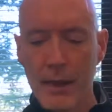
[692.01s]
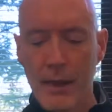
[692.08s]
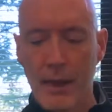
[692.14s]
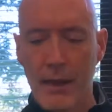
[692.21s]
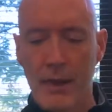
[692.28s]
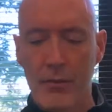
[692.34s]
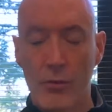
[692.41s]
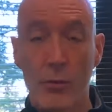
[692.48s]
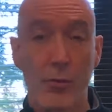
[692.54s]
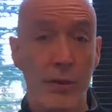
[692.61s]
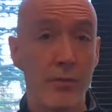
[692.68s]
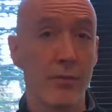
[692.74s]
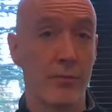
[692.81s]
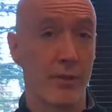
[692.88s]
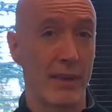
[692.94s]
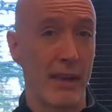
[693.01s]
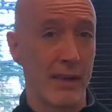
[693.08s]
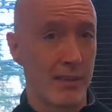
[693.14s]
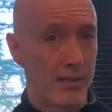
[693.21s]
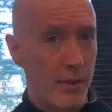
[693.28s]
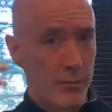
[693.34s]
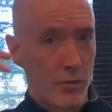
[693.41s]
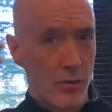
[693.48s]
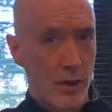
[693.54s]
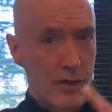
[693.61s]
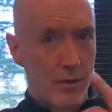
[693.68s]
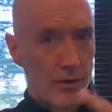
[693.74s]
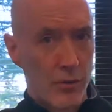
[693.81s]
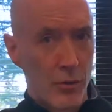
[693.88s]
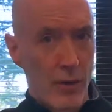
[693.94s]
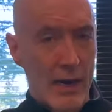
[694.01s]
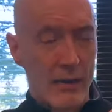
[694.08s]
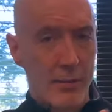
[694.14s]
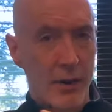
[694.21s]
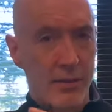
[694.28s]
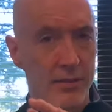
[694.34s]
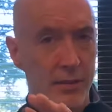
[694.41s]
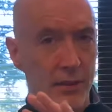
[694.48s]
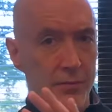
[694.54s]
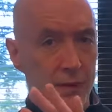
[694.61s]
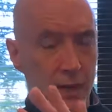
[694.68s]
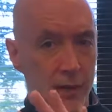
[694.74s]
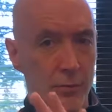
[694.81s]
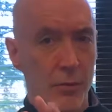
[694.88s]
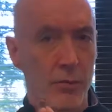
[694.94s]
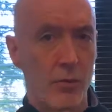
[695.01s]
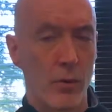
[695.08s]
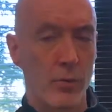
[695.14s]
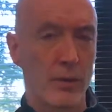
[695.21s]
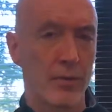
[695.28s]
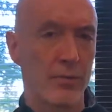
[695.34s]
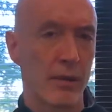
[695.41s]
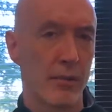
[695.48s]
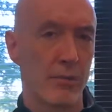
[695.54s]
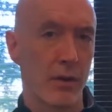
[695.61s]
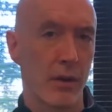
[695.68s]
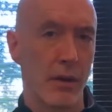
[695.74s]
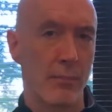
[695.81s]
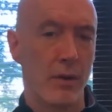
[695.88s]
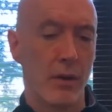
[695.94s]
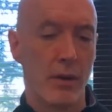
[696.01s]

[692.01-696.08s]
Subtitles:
And the reason for that is I'm trying to direct myself and perform at the same time.